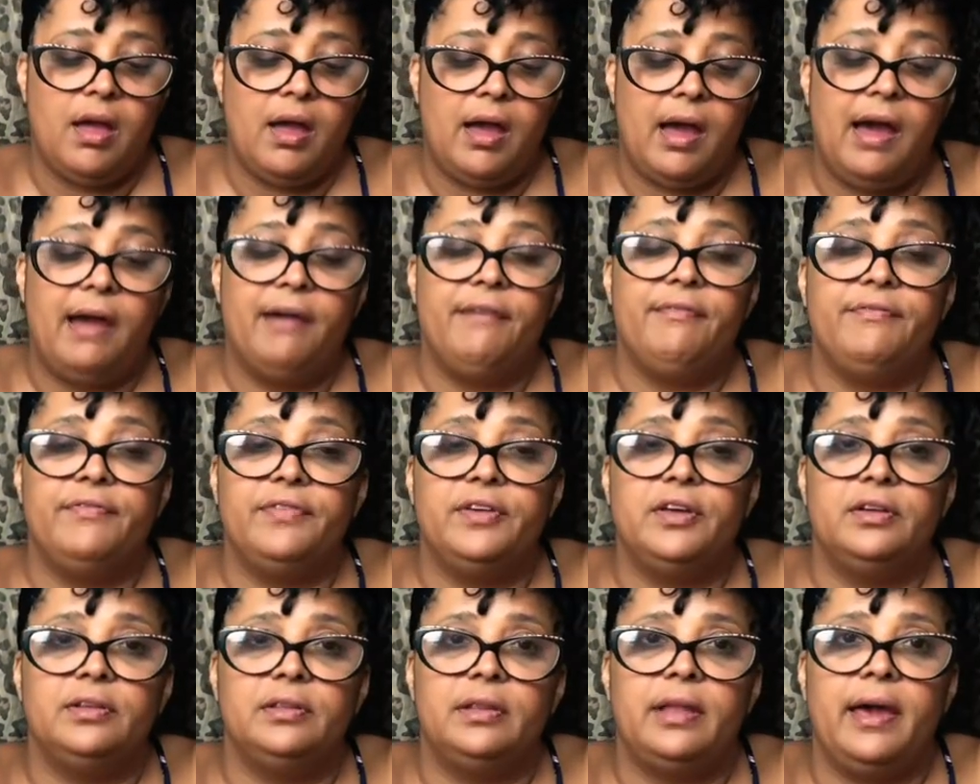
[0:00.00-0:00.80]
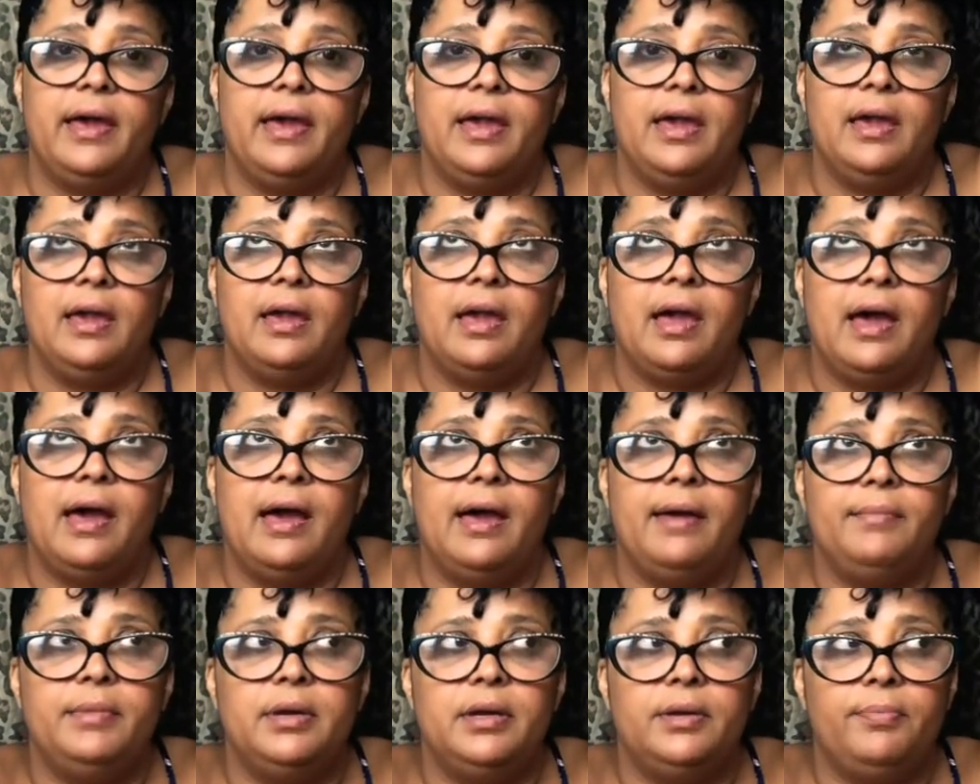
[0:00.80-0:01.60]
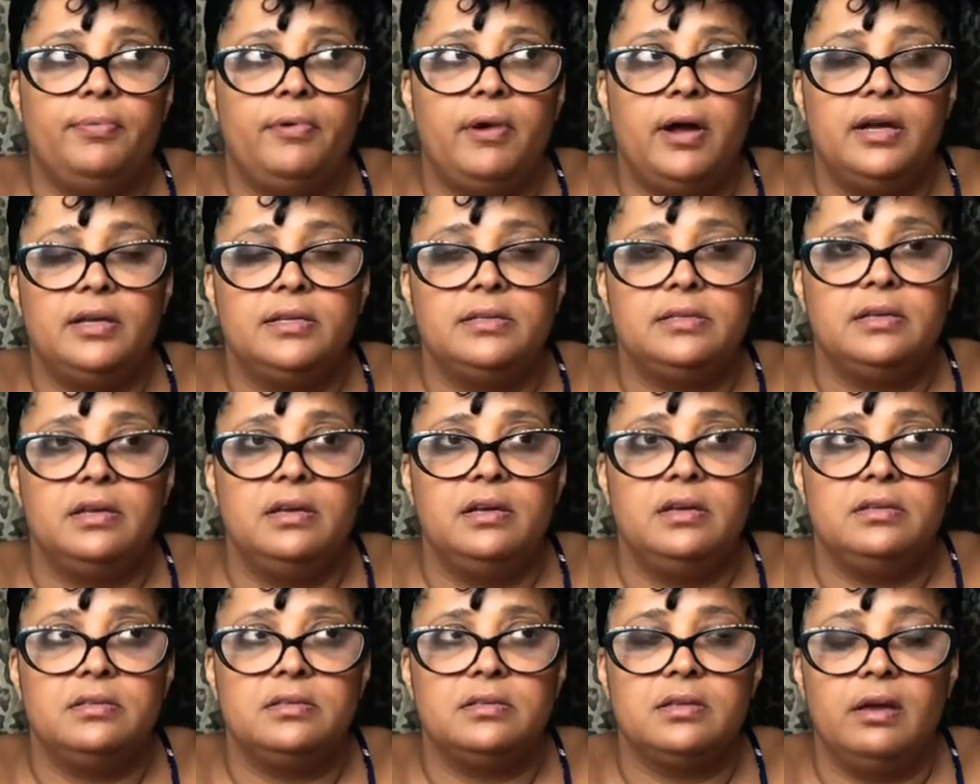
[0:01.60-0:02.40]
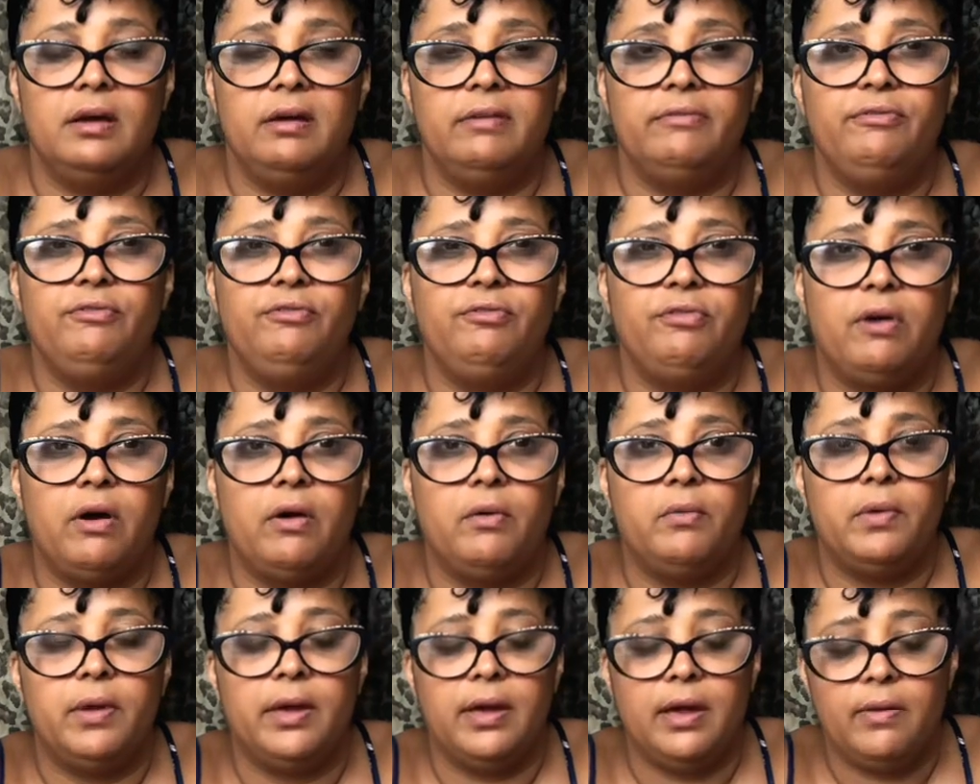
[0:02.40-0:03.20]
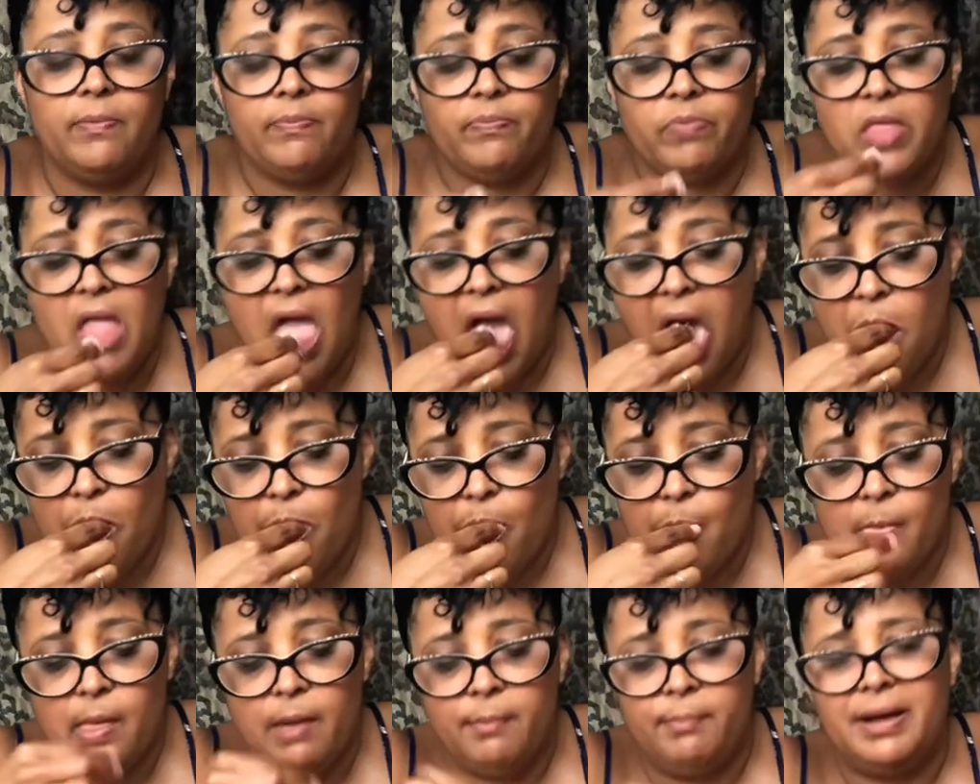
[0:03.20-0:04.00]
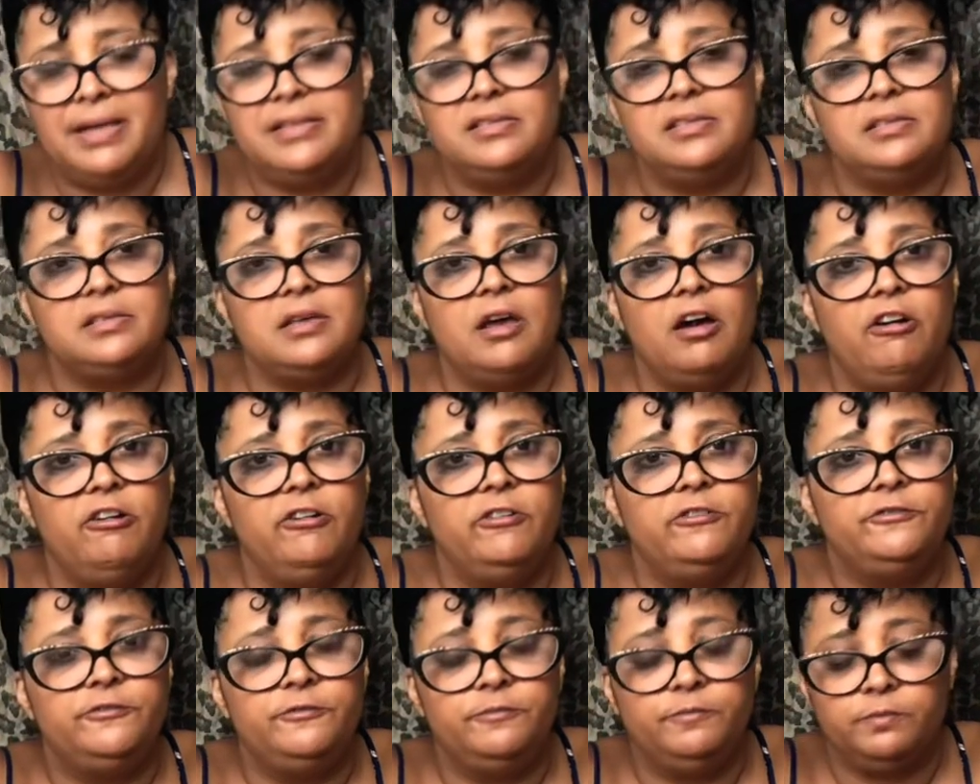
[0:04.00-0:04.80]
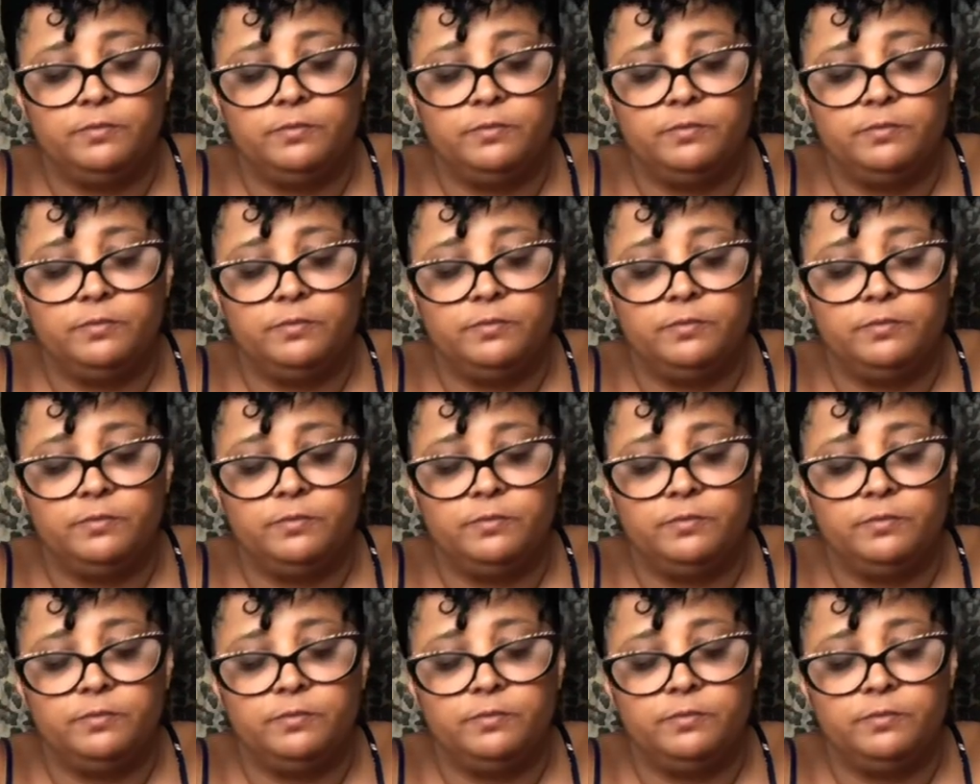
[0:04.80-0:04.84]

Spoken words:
I feel like I'm in a process of growing myself